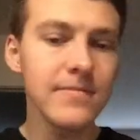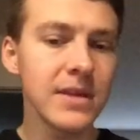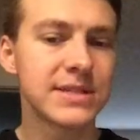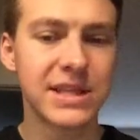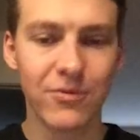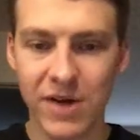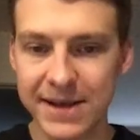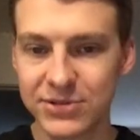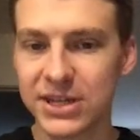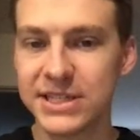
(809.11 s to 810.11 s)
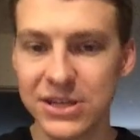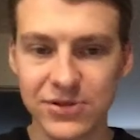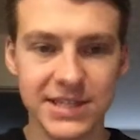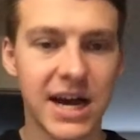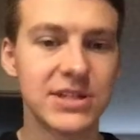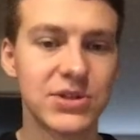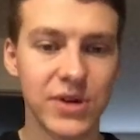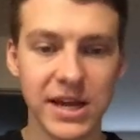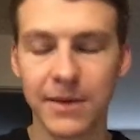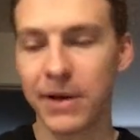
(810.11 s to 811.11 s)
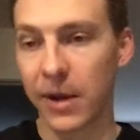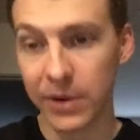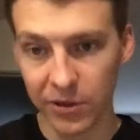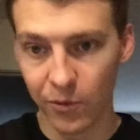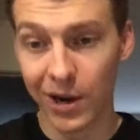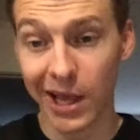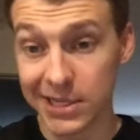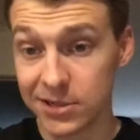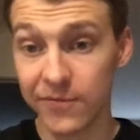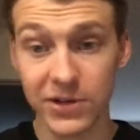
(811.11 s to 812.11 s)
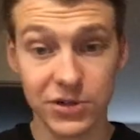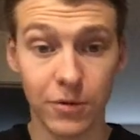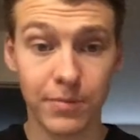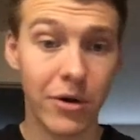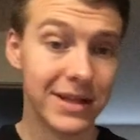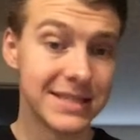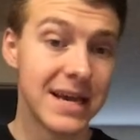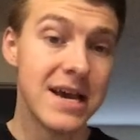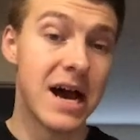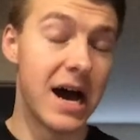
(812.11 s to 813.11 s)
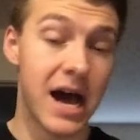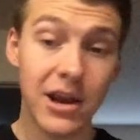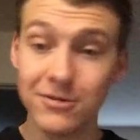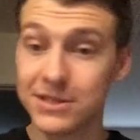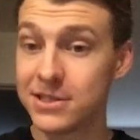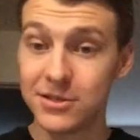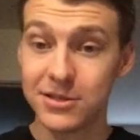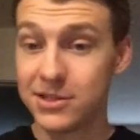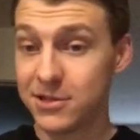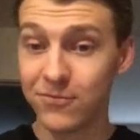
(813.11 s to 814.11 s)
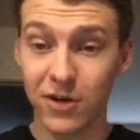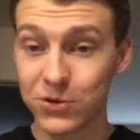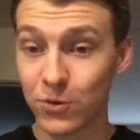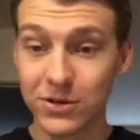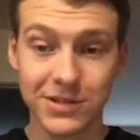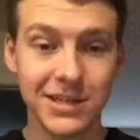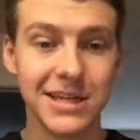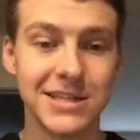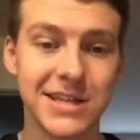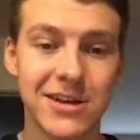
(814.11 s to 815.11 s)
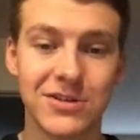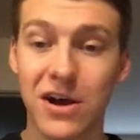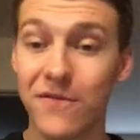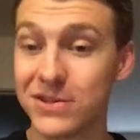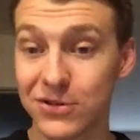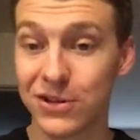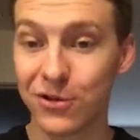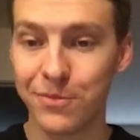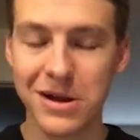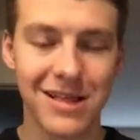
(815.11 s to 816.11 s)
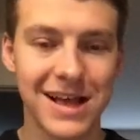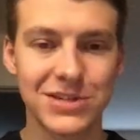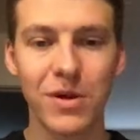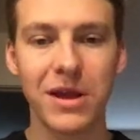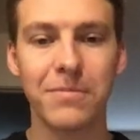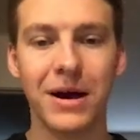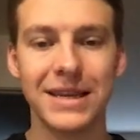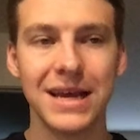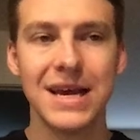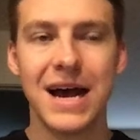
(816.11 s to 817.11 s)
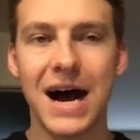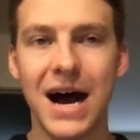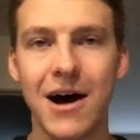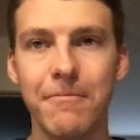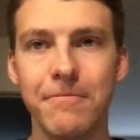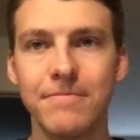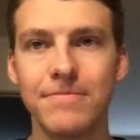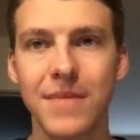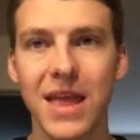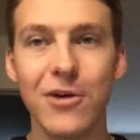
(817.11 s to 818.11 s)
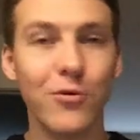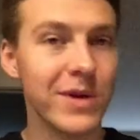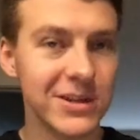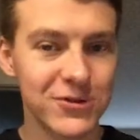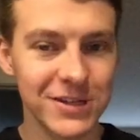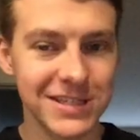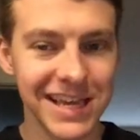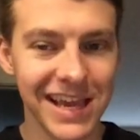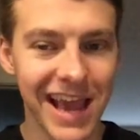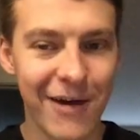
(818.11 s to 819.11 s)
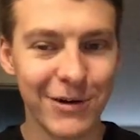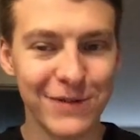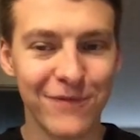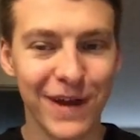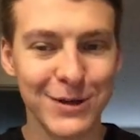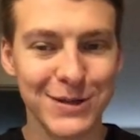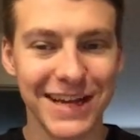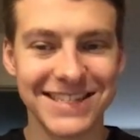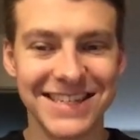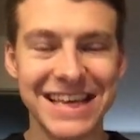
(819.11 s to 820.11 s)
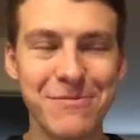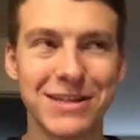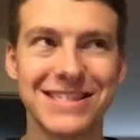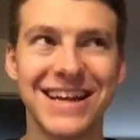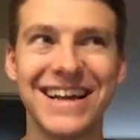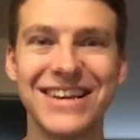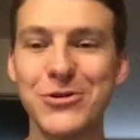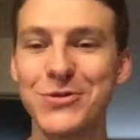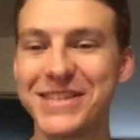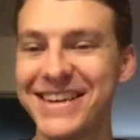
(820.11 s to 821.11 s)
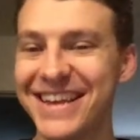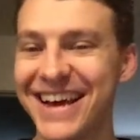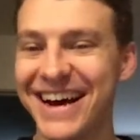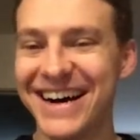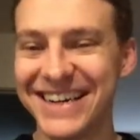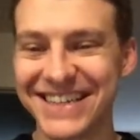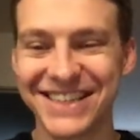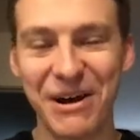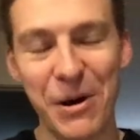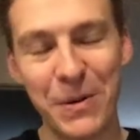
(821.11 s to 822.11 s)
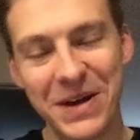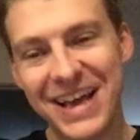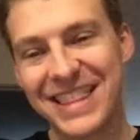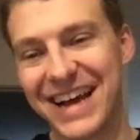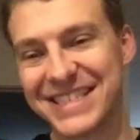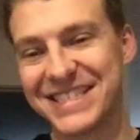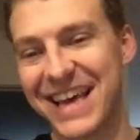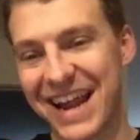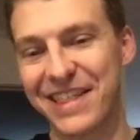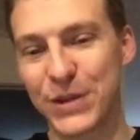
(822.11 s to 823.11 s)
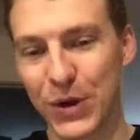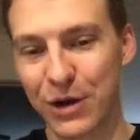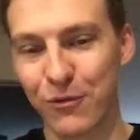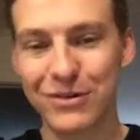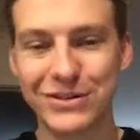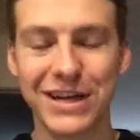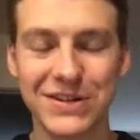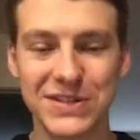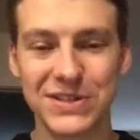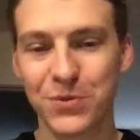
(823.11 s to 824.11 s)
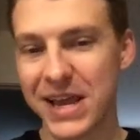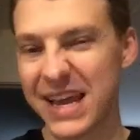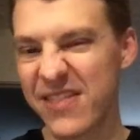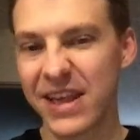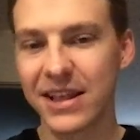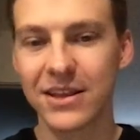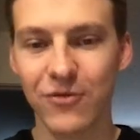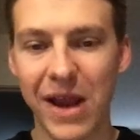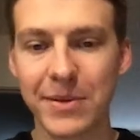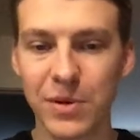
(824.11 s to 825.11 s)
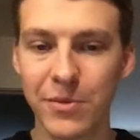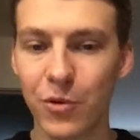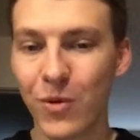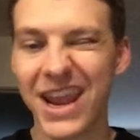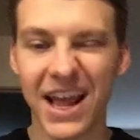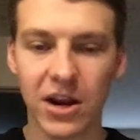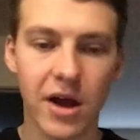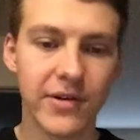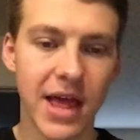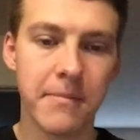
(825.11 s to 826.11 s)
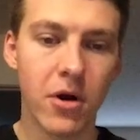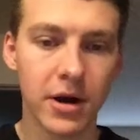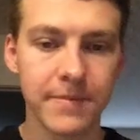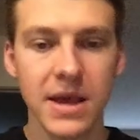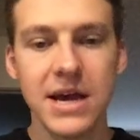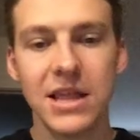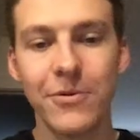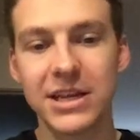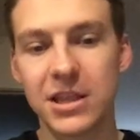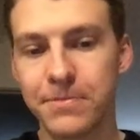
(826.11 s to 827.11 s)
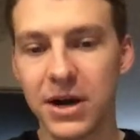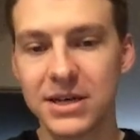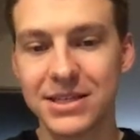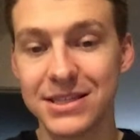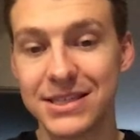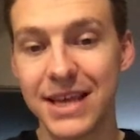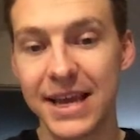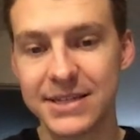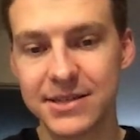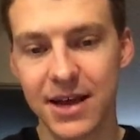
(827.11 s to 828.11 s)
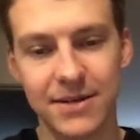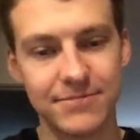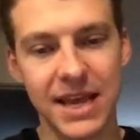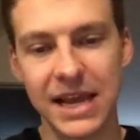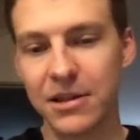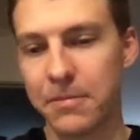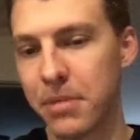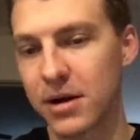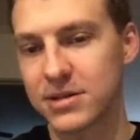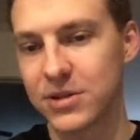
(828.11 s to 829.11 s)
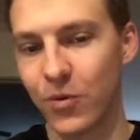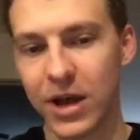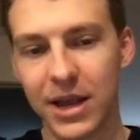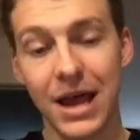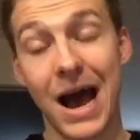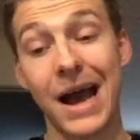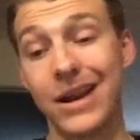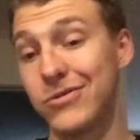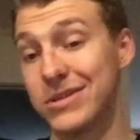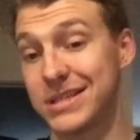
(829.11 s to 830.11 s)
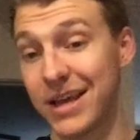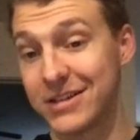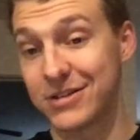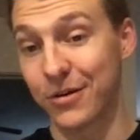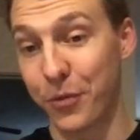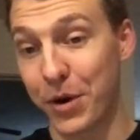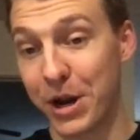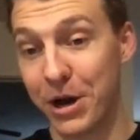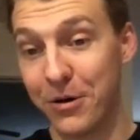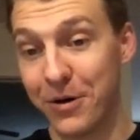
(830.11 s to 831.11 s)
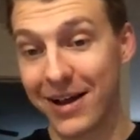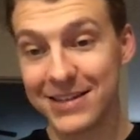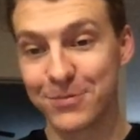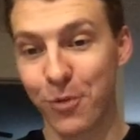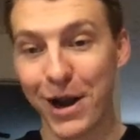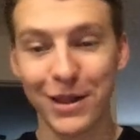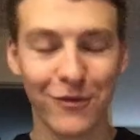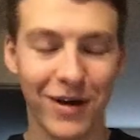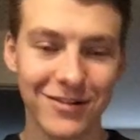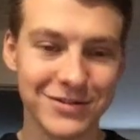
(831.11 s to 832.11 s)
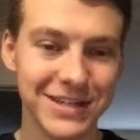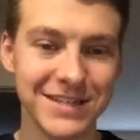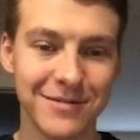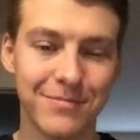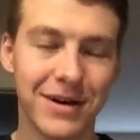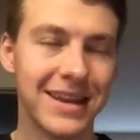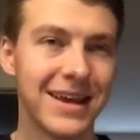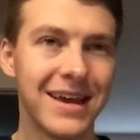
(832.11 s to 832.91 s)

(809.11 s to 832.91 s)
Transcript: Take the Rams to continue this hot streak and pick up another win against a divisional opponent. I know Russell Wilson and Seattle's offense looked a little better last week, but it'll be interesting to see how it fares against a team that's not Houston. So that said, I think they'll get a real challenge this week, and I think the Rams will be able to win and cover that mark. Then we get to the Bucs and the Saints. I'm taking the Bucs to win. I know the Saints are 3-0 against Brady in the regular season, but